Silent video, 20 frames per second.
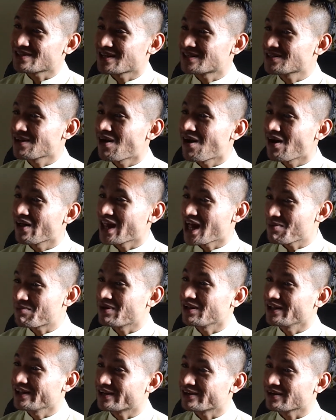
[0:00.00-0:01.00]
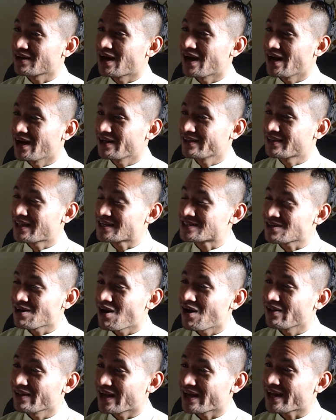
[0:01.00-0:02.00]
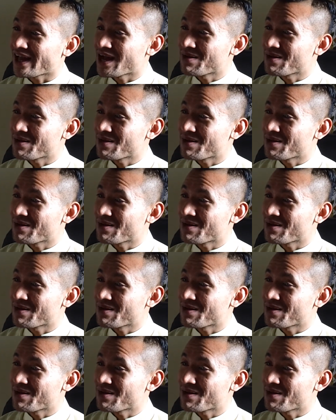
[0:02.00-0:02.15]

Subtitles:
that's all that